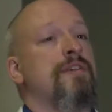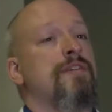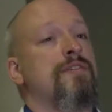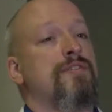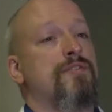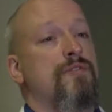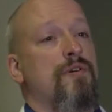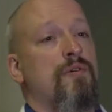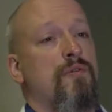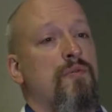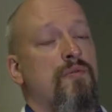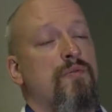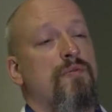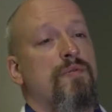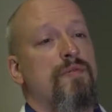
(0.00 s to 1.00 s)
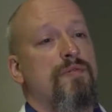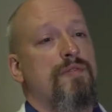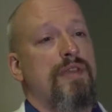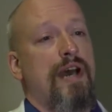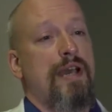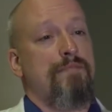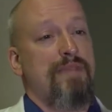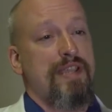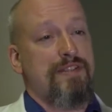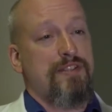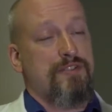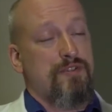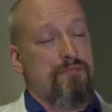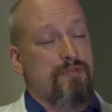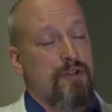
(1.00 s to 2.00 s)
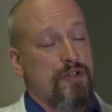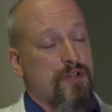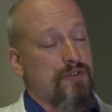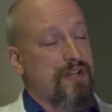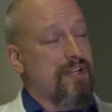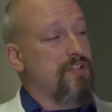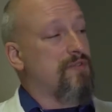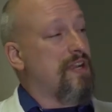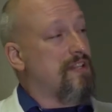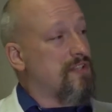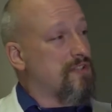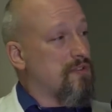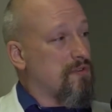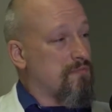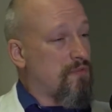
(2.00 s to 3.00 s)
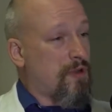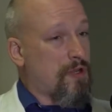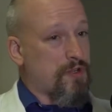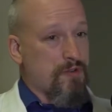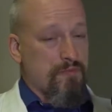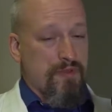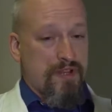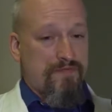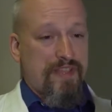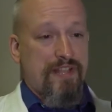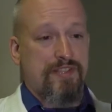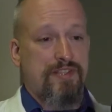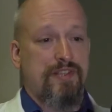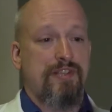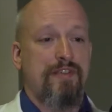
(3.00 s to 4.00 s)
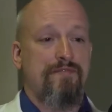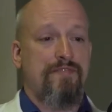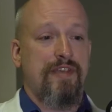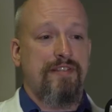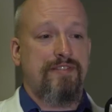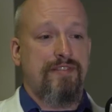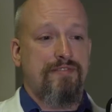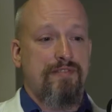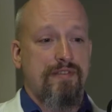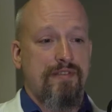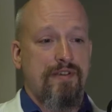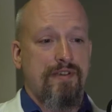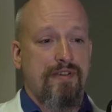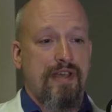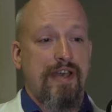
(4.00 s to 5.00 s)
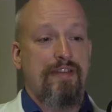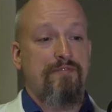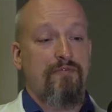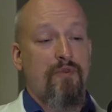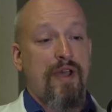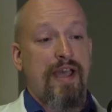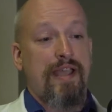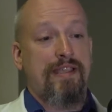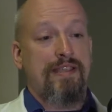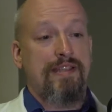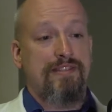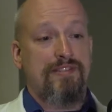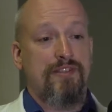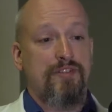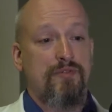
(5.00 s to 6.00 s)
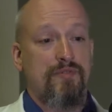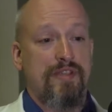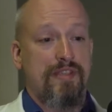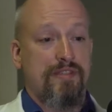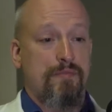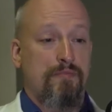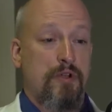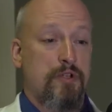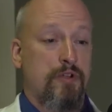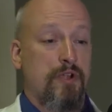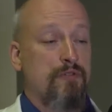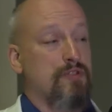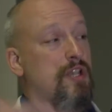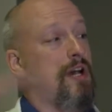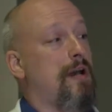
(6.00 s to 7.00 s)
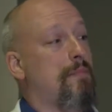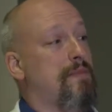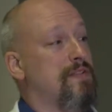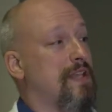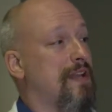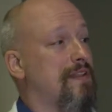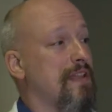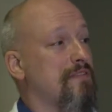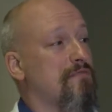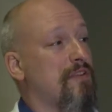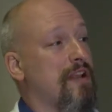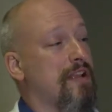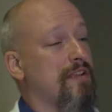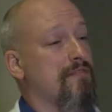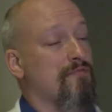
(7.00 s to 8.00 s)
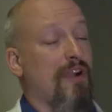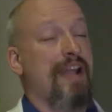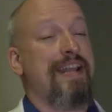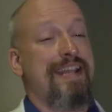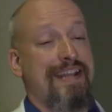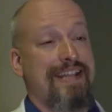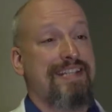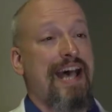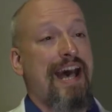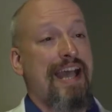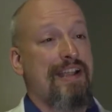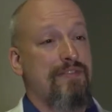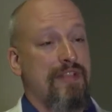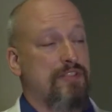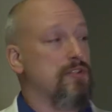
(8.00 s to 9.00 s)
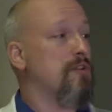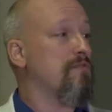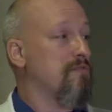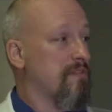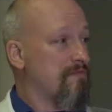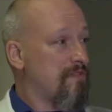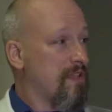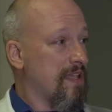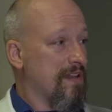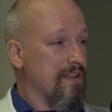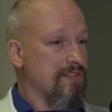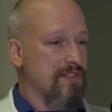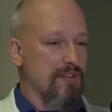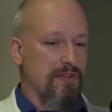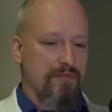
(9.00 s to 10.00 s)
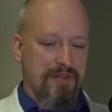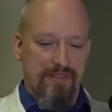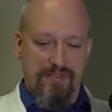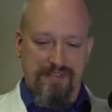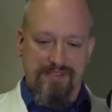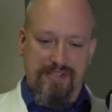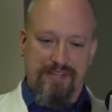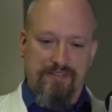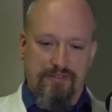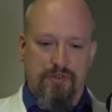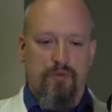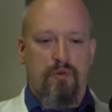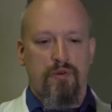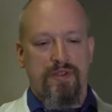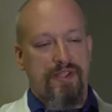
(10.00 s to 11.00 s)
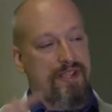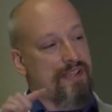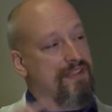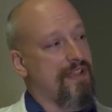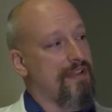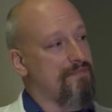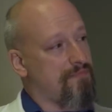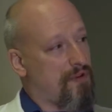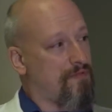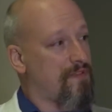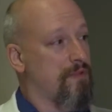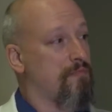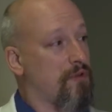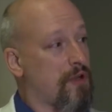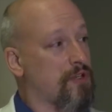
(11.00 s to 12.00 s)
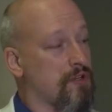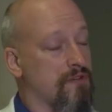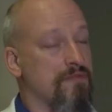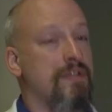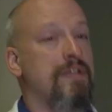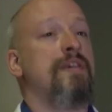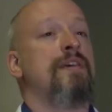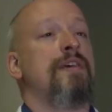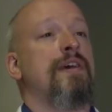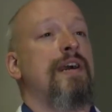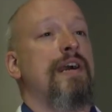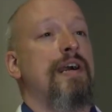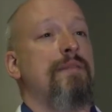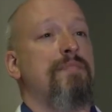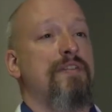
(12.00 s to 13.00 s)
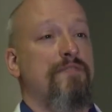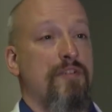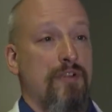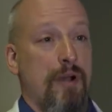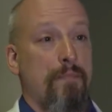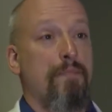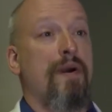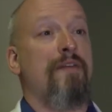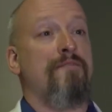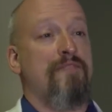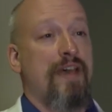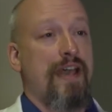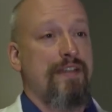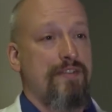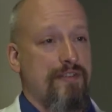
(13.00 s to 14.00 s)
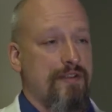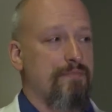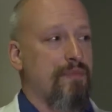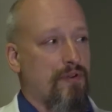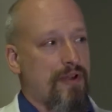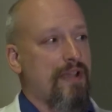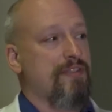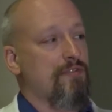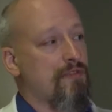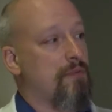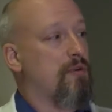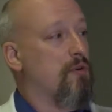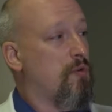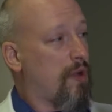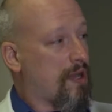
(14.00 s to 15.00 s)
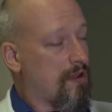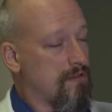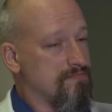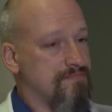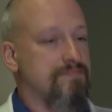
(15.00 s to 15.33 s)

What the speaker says: So the eye makes its own pressure and it drains its own pressure. But if that's out of whack in such a way that the pressure goes up, it's kind of like riding on a tire that's overinflated. So when you look inside your door, you got that perfect pressure. But if you're above that, you're going to burn out the rubber quicker.